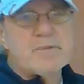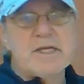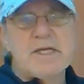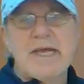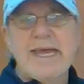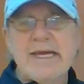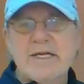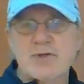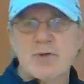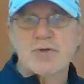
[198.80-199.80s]
the
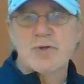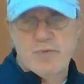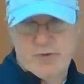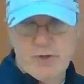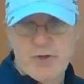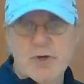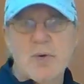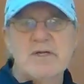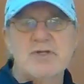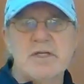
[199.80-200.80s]
answer to, to the
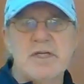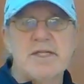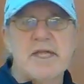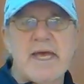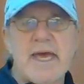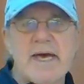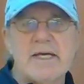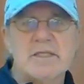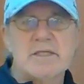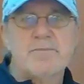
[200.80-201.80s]
question that they
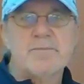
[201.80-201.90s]
asked.